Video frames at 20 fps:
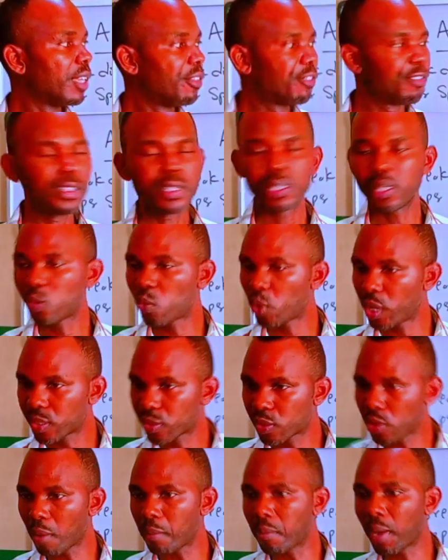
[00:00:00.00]
if it's a
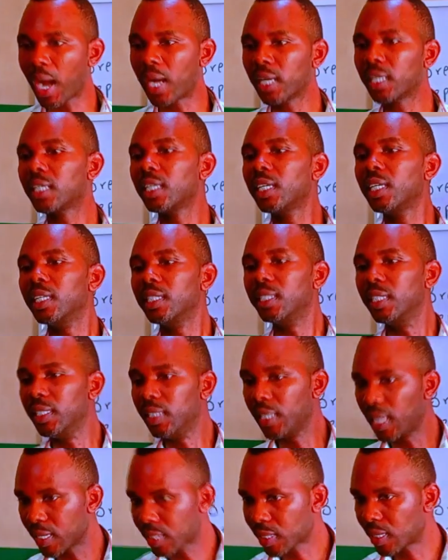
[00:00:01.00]
question mark, the
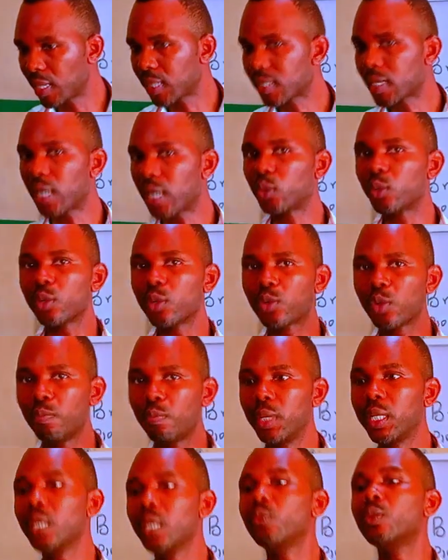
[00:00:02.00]
next letter should also
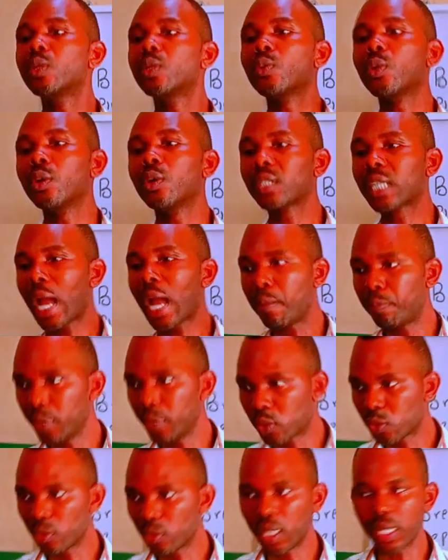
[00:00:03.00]
begin with what?
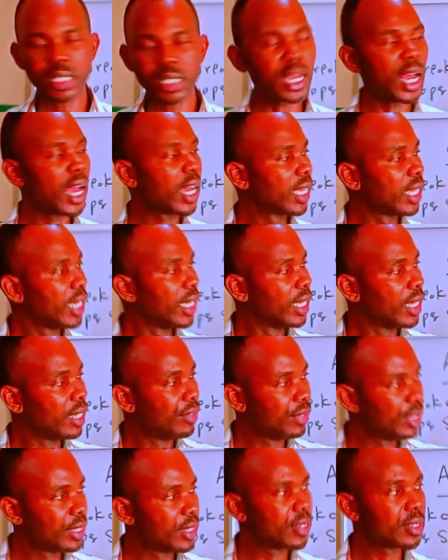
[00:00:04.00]
Capital letter.
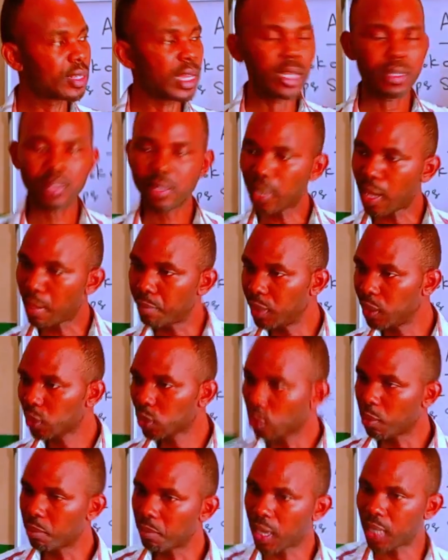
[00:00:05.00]
If it is
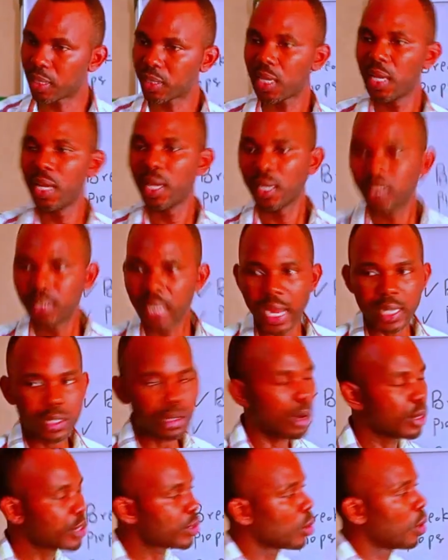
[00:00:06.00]
exclamation mark.
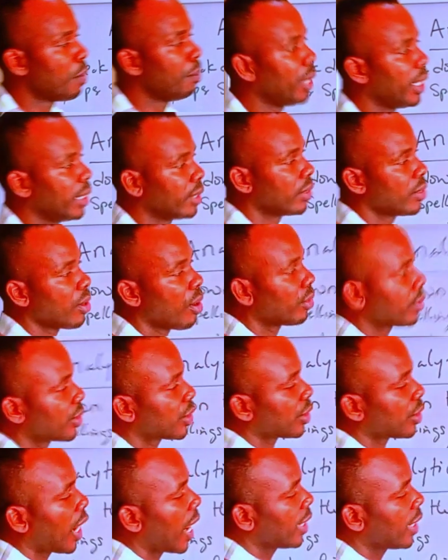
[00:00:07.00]
That also means
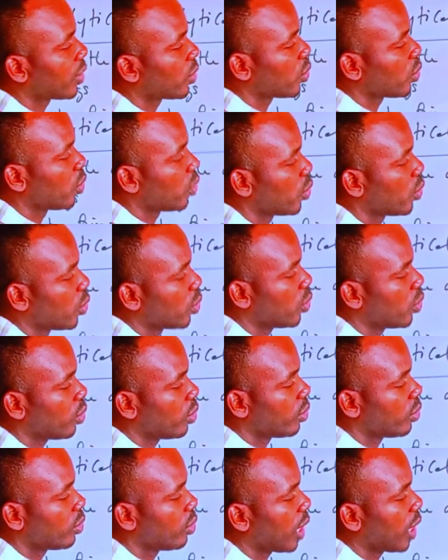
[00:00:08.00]
don't try
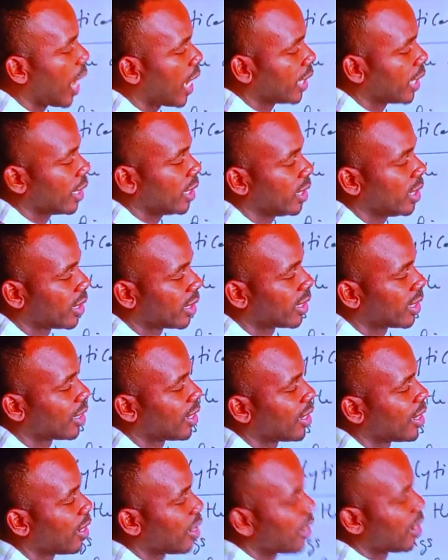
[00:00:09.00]
to do like this.
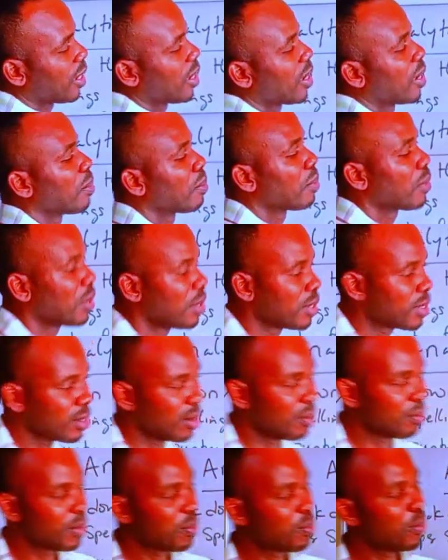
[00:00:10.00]
Well,
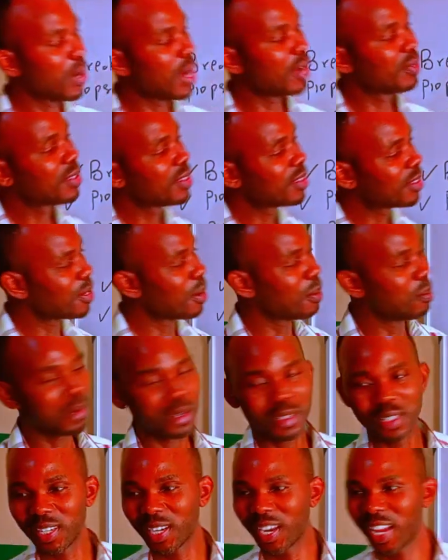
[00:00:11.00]
some people have said
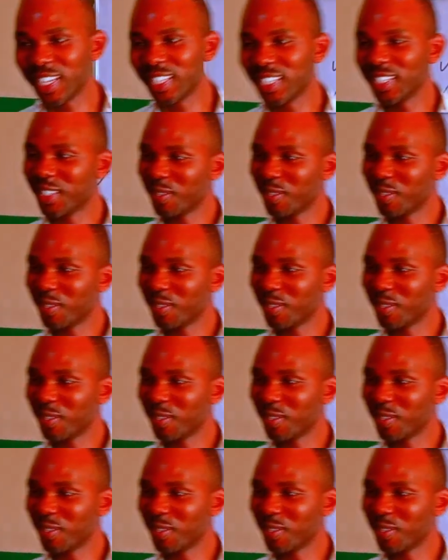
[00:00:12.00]
somebody like